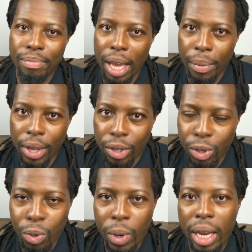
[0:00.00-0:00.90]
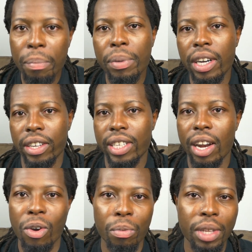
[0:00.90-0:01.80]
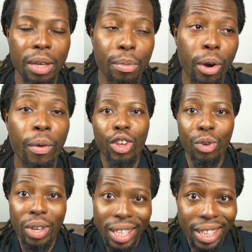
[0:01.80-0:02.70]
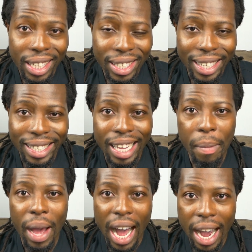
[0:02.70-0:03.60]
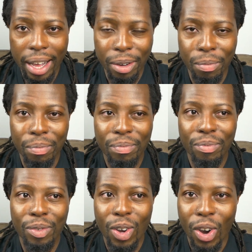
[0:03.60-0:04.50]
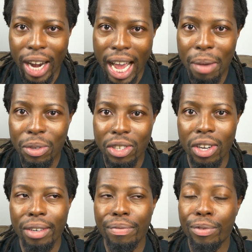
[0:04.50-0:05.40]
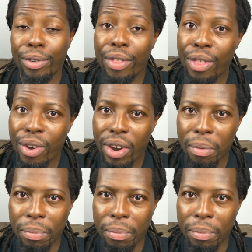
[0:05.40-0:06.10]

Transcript: maybe 20 bucks at Home Depot, you can list the same item on Amazon for 30